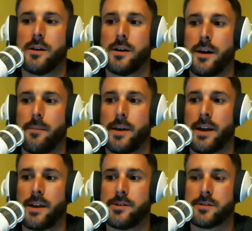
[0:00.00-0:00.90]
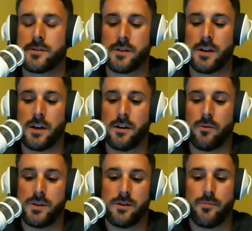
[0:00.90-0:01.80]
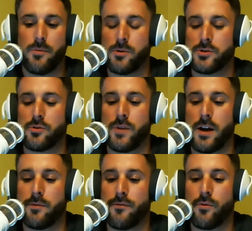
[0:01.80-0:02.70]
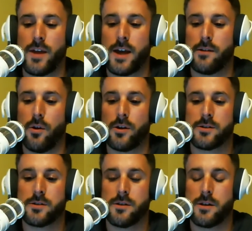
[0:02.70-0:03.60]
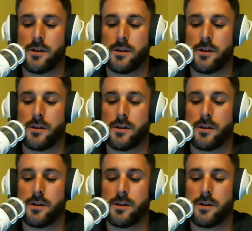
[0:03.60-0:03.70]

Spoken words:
and we did a promotional round before that and launched